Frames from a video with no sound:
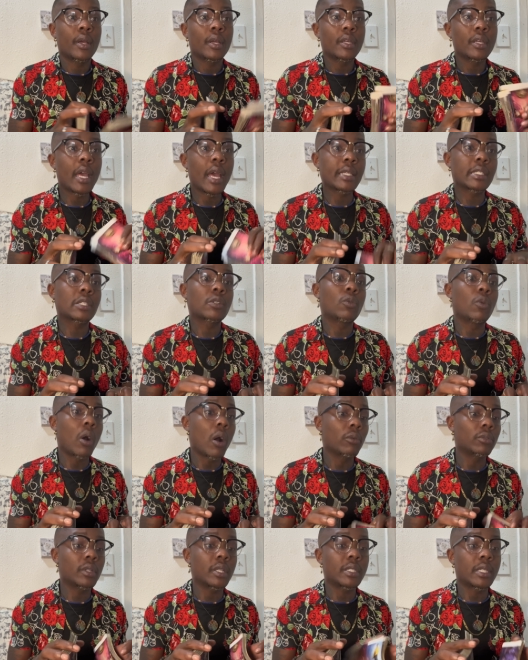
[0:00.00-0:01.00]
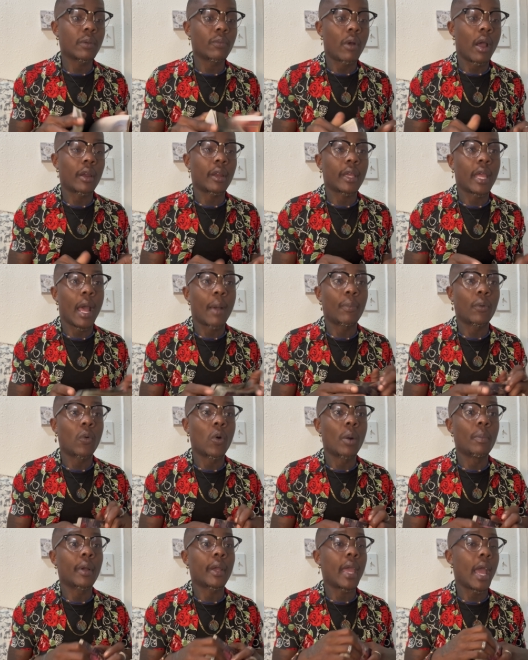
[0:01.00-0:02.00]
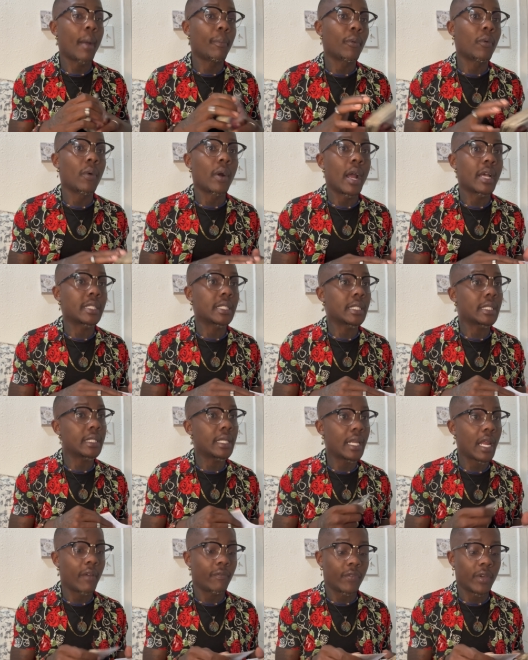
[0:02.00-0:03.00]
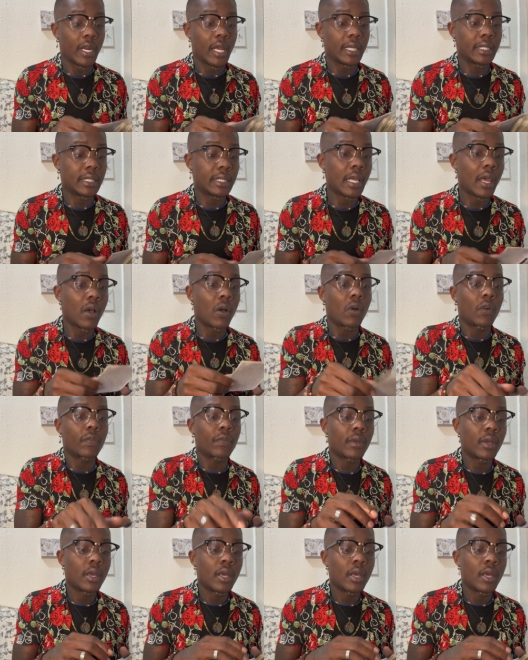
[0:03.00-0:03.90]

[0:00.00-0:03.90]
Yes, growth is in route of Capricorn, but Capricorn has to see that for themselves.